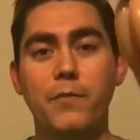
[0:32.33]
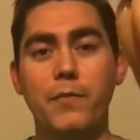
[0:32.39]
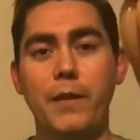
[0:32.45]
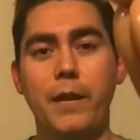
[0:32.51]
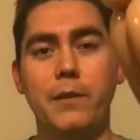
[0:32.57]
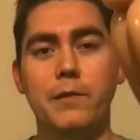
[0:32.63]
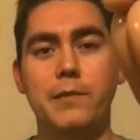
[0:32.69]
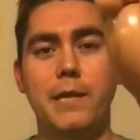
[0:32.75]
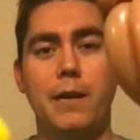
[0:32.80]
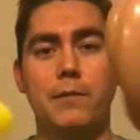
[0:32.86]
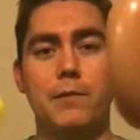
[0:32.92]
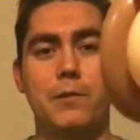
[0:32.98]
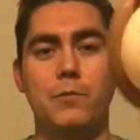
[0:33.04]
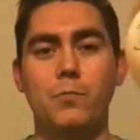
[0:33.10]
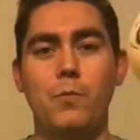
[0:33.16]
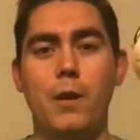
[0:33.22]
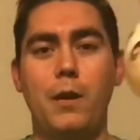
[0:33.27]
different
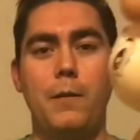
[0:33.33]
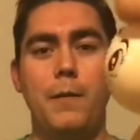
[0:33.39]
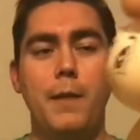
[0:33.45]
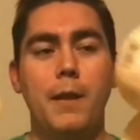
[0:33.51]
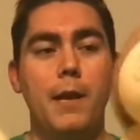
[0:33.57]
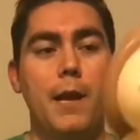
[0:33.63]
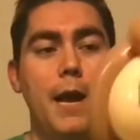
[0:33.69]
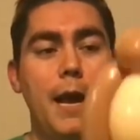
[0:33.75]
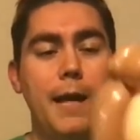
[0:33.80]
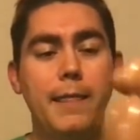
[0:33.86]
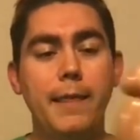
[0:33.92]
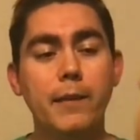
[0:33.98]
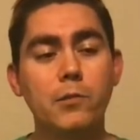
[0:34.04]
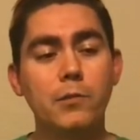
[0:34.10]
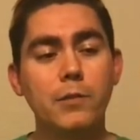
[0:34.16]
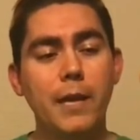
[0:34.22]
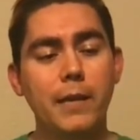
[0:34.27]
hairstyles as well. Uh,
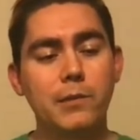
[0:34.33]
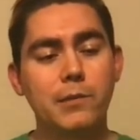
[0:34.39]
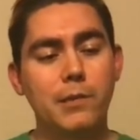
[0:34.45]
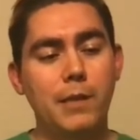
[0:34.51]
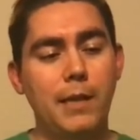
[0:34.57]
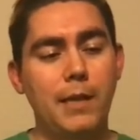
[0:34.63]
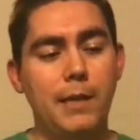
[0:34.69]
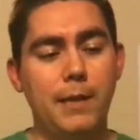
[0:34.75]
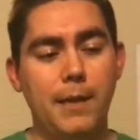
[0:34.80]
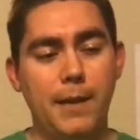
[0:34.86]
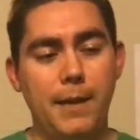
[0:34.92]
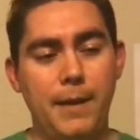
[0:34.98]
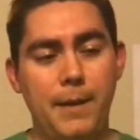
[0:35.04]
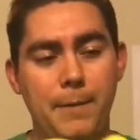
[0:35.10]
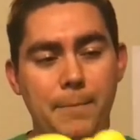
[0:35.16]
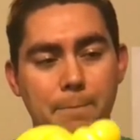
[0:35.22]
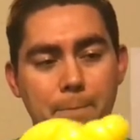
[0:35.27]
this one actually,
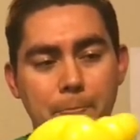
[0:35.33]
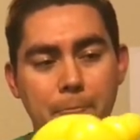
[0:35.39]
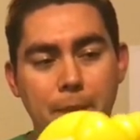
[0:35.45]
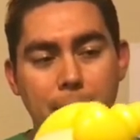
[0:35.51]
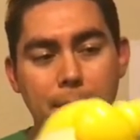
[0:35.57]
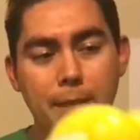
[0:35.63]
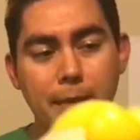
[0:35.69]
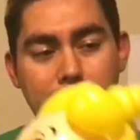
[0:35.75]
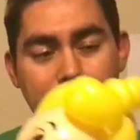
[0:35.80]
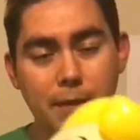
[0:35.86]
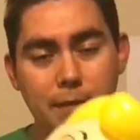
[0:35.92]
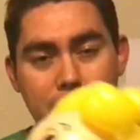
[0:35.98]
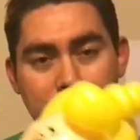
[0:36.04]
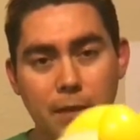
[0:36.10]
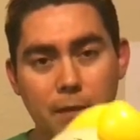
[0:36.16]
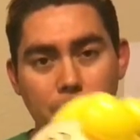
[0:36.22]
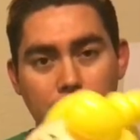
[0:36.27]
um, this
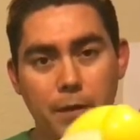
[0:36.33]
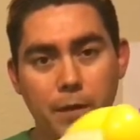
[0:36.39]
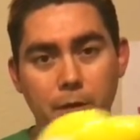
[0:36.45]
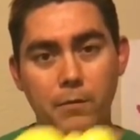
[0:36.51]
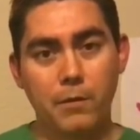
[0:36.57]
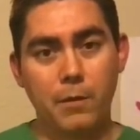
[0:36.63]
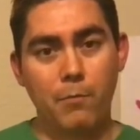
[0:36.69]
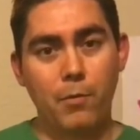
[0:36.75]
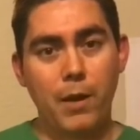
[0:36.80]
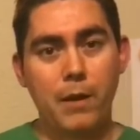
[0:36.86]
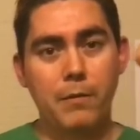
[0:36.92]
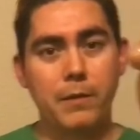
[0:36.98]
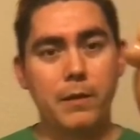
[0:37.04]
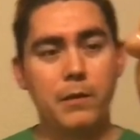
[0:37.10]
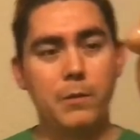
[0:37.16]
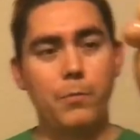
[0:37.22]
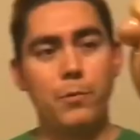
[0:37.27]
hairstyle over here, the
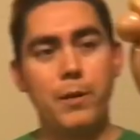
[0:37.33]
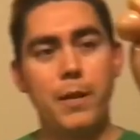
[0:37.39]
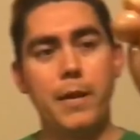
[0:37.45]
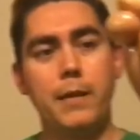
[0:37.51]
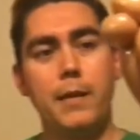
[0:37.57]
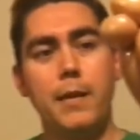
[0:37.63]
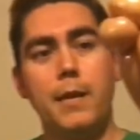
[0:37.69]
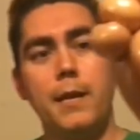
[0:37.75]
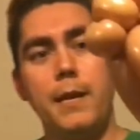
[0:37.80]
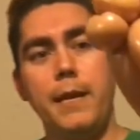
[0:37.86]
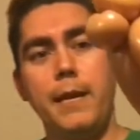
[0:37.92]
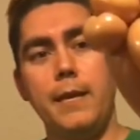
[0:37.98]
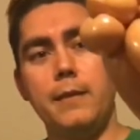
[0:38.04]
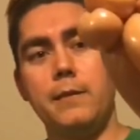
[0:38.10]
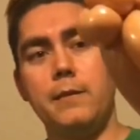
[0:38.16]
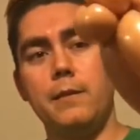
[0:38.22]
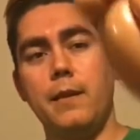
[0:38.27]
brown hair, the brunette,
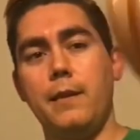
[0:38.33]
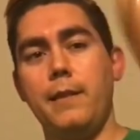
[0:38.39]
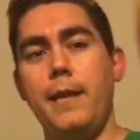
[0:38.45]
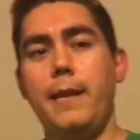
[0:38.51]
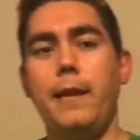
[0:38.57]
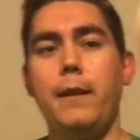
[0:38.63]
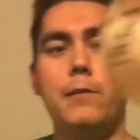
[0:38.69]
is uh, that